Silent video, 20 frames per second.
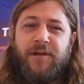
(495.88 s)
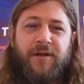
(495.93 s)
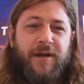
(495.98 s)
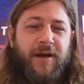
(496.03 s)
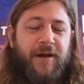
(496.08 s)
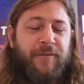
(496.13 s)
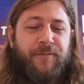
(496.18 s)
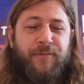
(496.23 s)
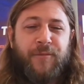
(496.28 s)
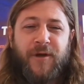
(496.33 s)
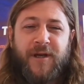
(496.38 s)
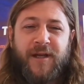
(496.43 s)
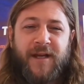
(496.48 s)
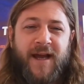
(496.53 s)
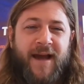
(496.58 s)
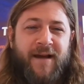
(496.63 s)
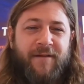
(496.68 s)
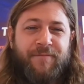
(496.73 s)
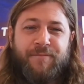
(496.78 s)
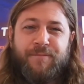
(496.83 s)
we're going to
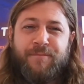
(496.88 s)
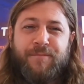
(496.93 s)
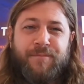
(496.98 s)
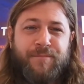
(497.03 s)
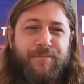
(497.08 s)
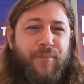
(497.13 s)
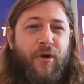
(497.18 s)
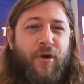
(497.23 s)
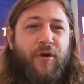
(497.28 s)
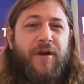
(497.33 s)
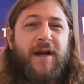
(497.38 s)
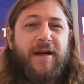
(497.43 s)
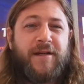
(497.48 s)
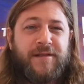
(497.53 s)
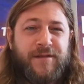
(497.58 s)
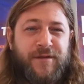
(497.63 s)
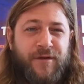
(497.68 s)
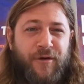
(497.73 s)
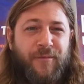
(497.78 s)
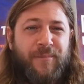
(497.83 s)
have
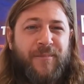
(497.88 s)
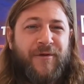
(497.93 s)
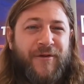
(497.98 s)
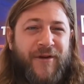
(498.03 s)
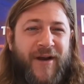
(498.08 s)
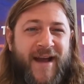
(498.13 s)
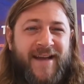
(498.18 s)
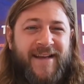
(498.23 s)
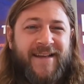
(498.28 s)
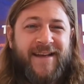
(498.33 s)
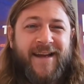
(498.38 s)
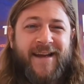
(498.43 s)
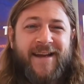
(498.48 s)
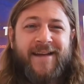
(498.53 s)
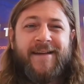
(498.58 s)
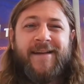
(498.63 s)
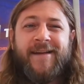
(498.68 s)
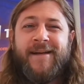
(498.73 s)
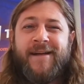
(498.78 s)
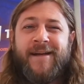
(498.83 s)
products
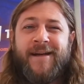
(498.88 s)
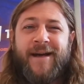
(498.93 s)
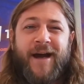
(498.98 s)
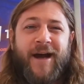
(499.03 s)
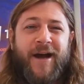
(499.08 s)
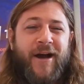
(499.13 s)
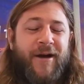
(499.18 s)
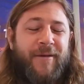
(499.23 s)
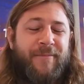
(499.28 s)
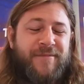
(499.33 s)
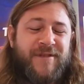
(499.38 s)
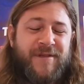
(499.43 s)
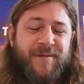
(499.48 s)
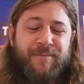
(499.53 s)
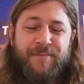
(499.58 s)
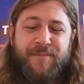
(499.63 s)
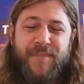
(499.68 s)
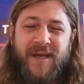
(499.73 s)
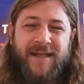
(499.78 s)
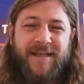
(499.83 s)
operating,
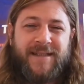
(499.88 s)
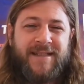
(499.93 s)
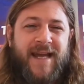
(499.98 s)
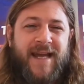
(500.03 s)
some big